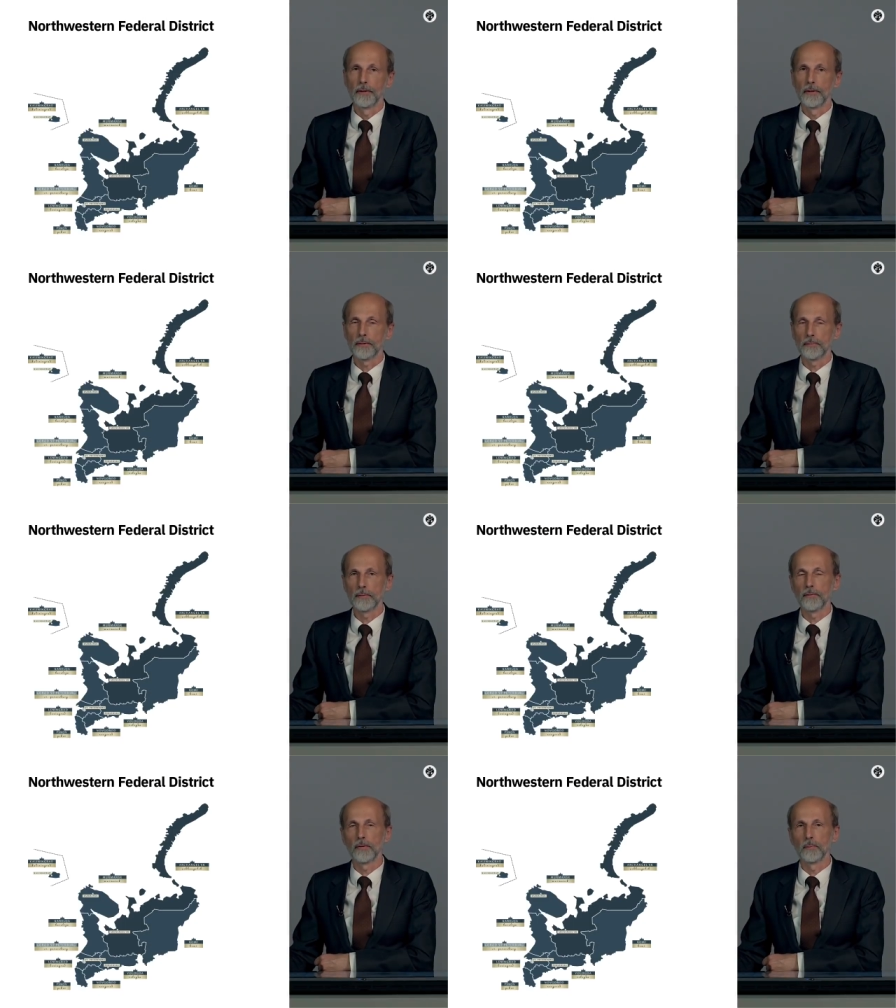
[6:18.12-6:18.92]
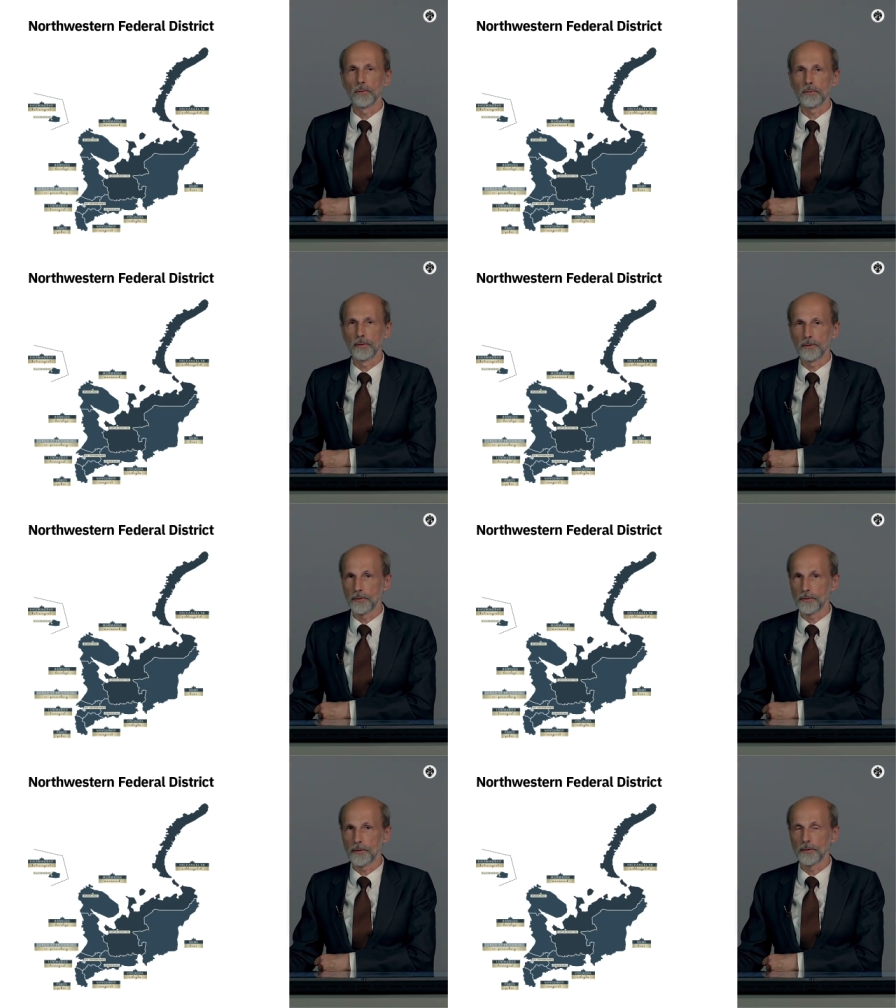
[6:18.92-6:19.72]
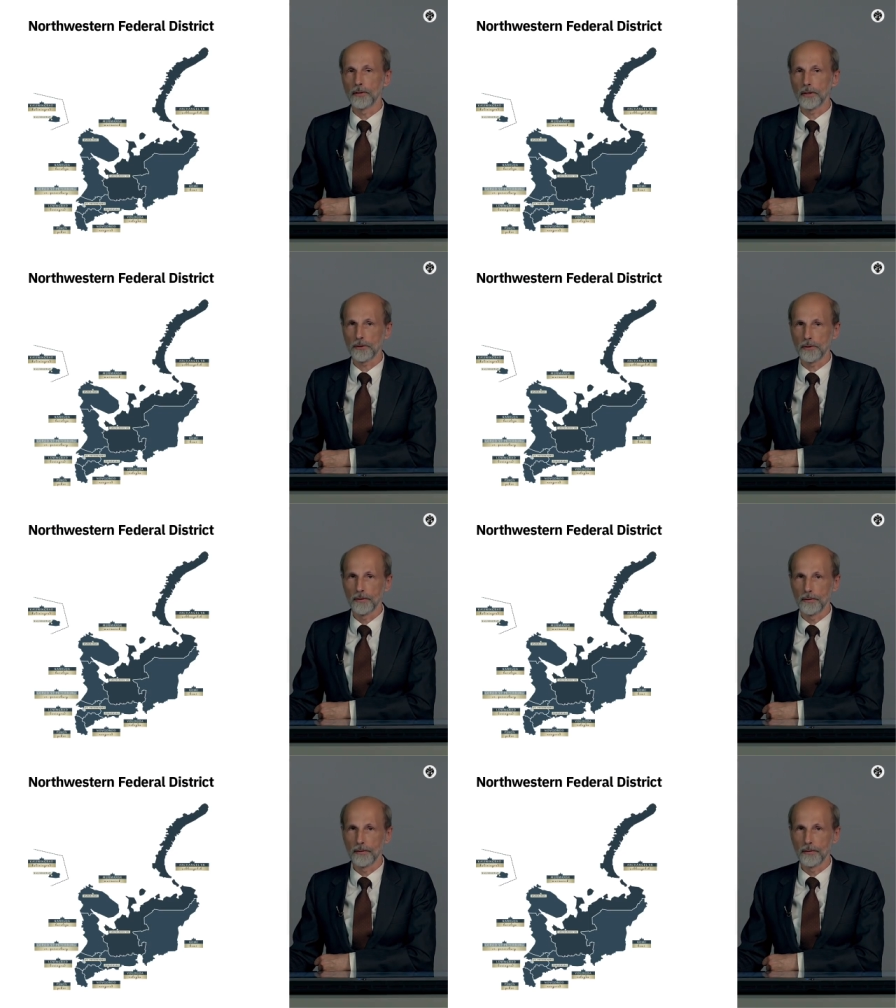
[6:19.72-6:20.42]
is one of the most interesting in Russia.